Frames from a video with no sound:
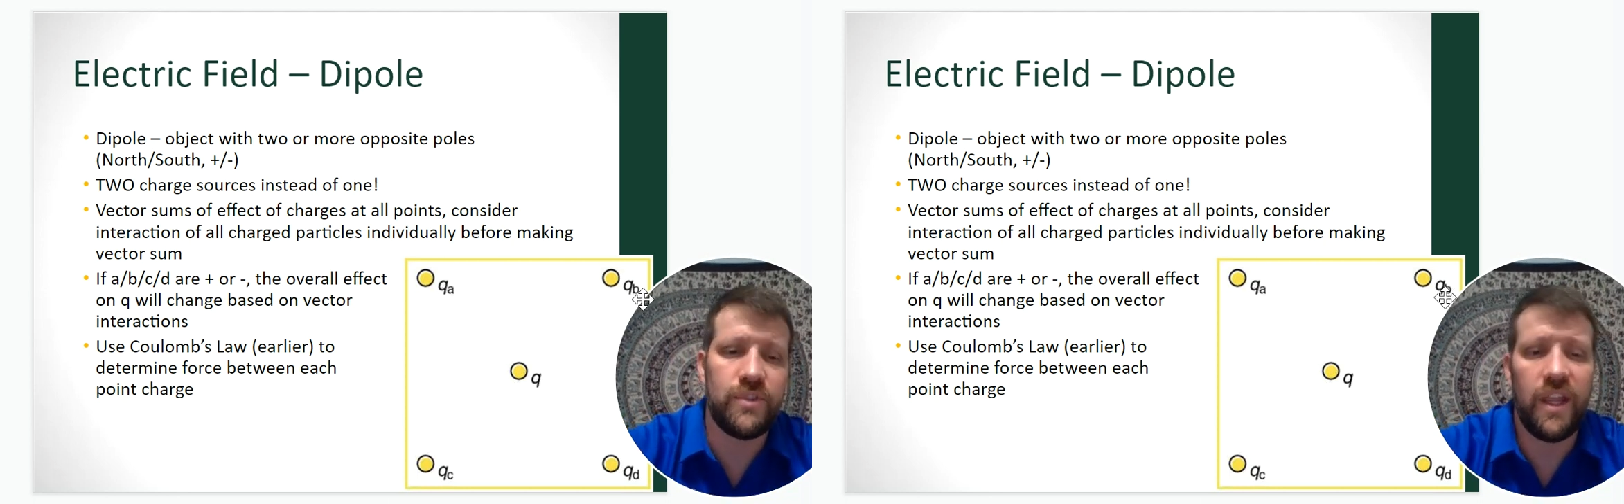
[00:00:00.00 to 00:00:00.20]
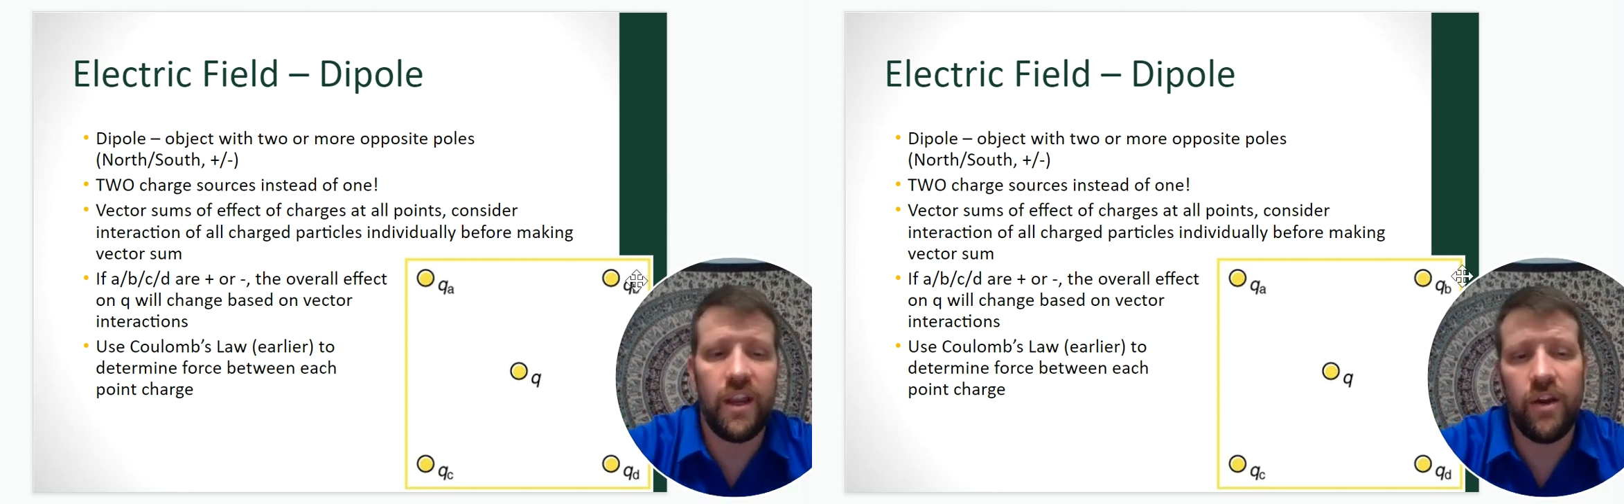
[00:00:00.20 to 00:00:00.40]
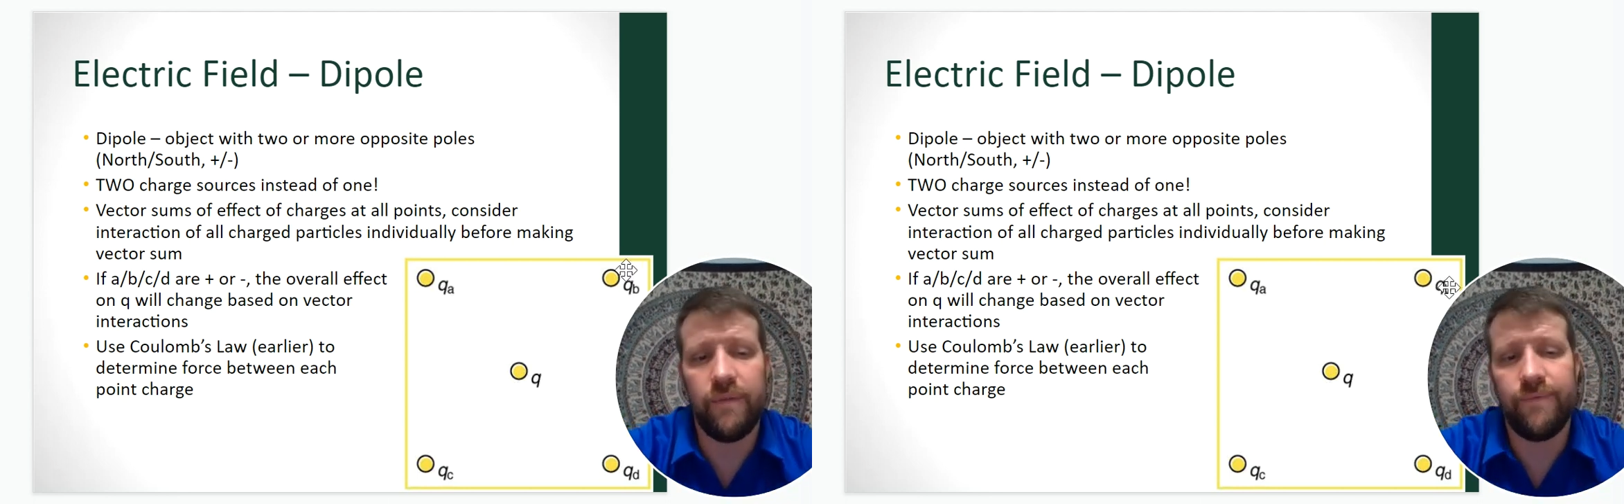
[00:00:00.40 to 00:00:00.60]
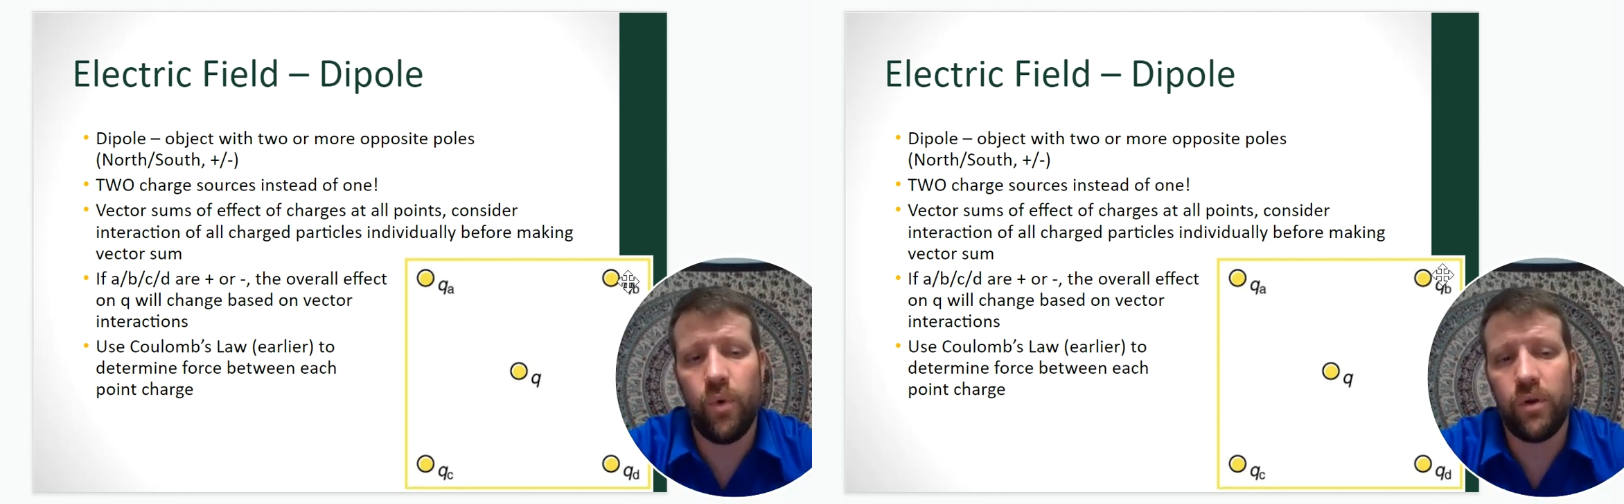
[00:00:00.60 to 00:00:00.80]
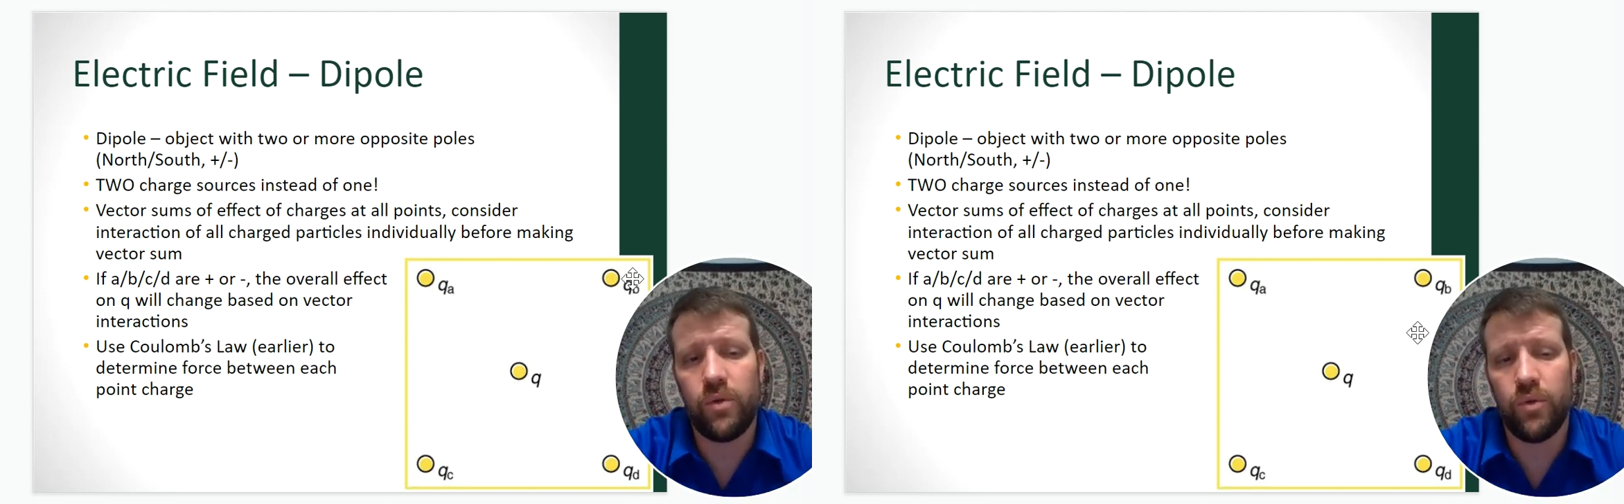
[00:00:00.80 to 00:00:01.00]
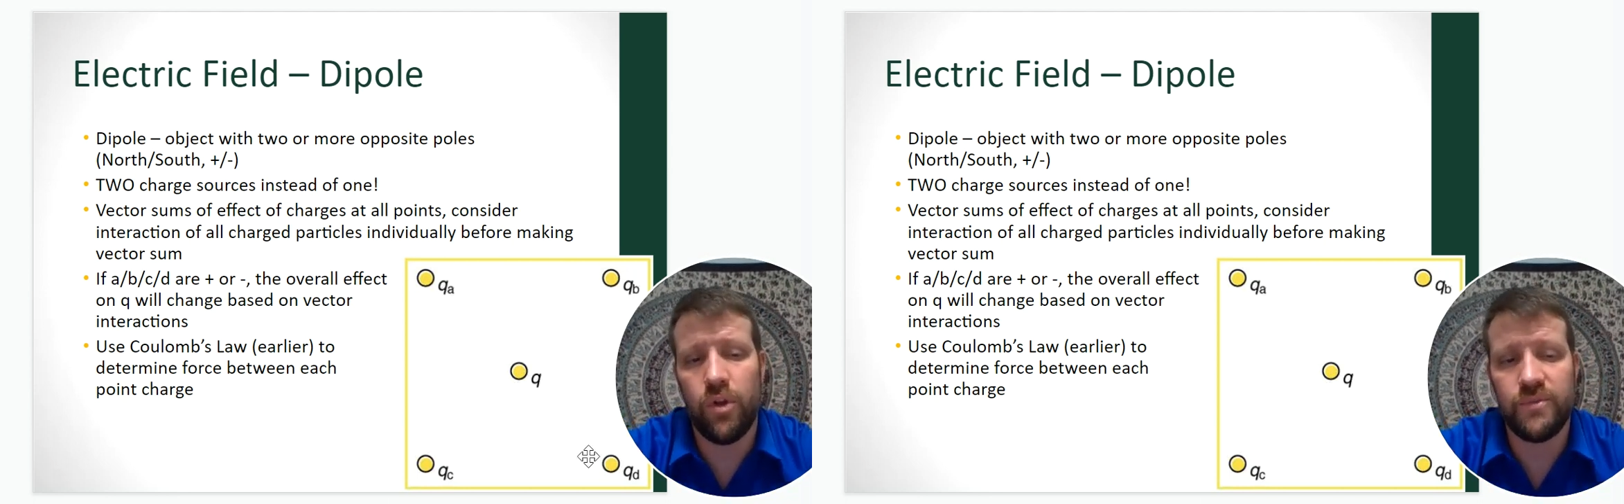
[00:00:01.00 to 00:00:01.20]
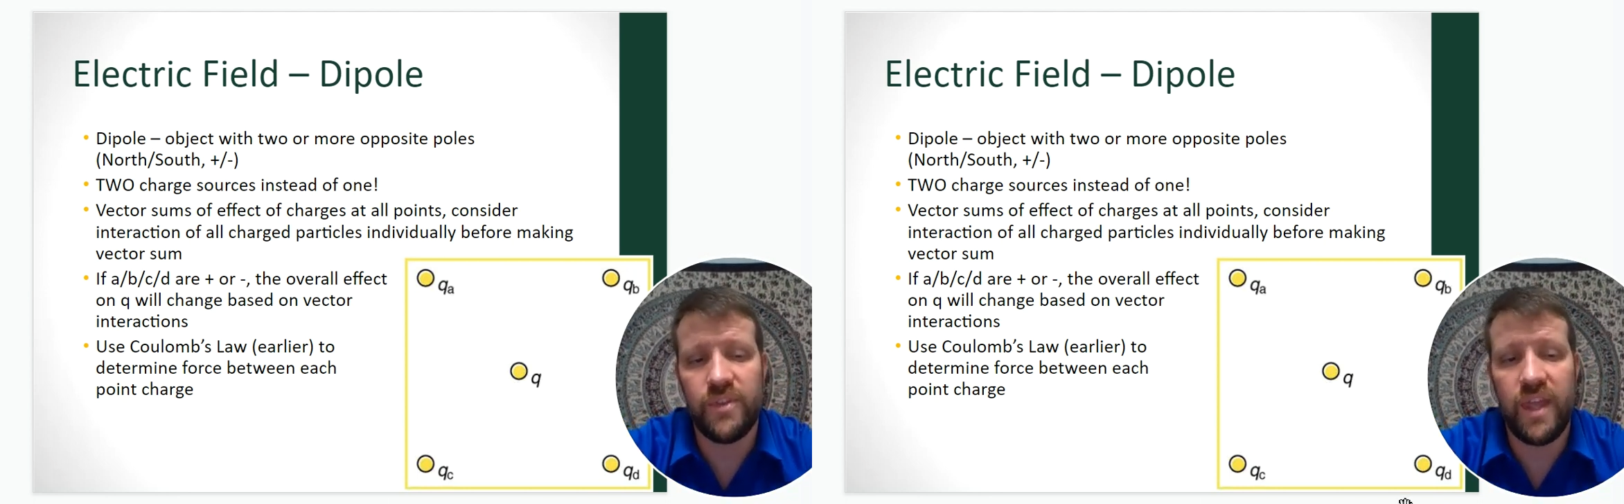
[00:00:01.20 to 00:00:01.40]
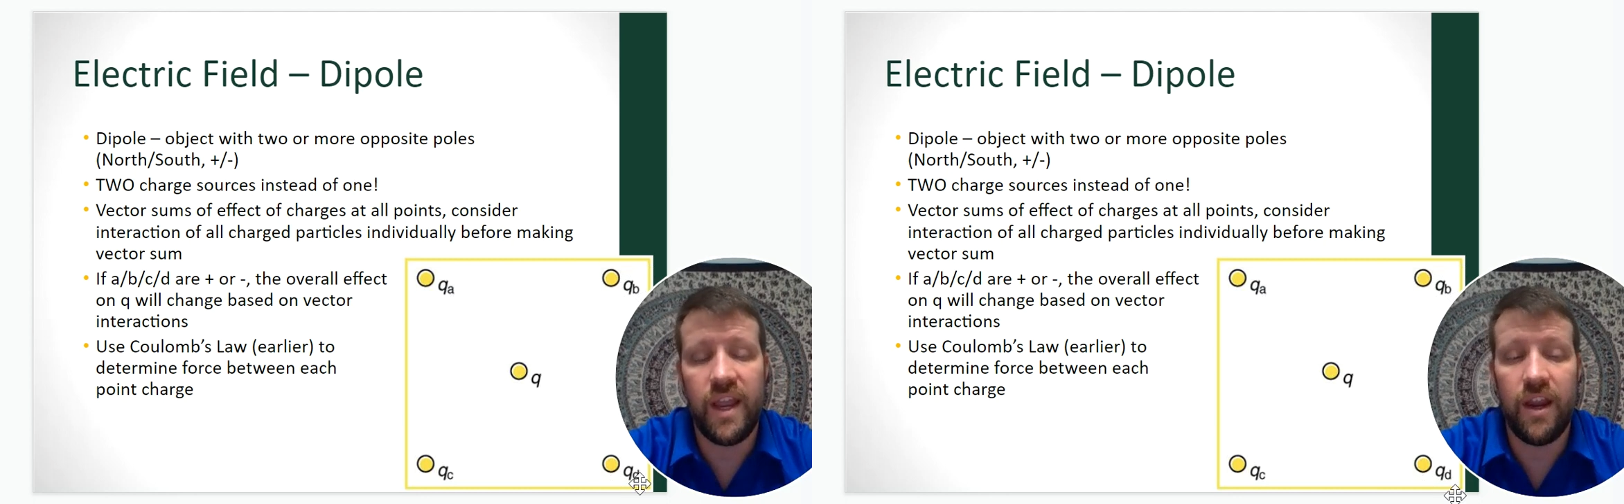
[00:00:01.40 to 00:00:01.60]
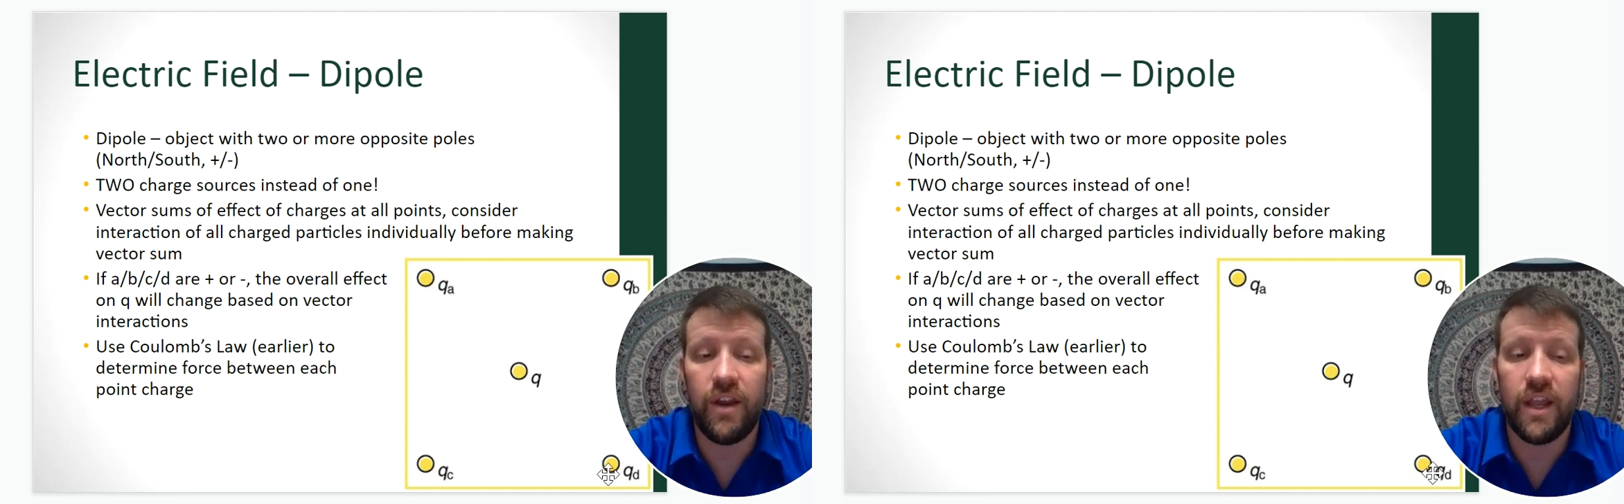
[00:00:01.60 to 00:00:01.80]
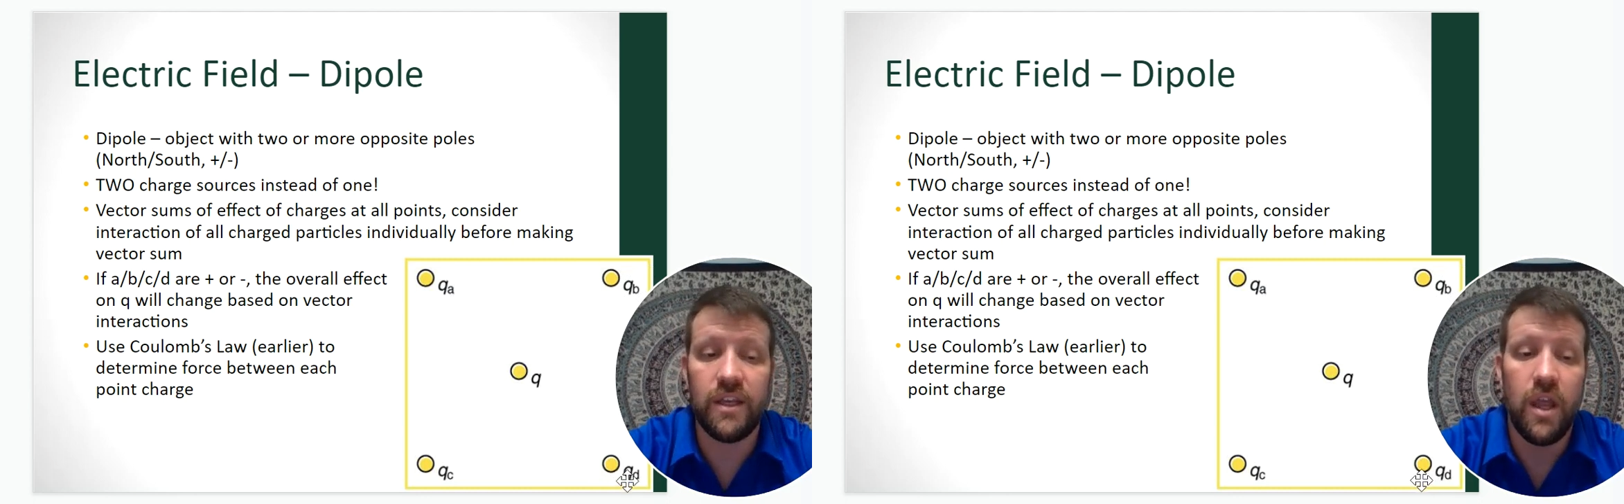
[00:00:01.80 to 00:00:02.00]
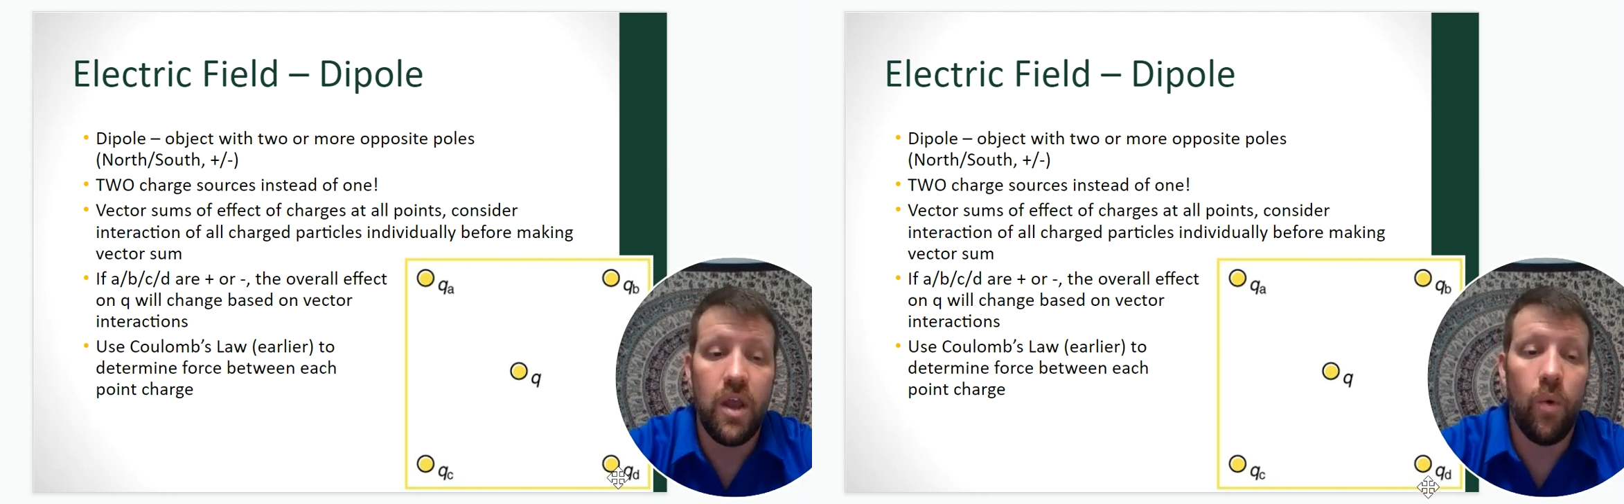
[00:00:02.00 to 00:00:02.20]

here and 4 coulombs there and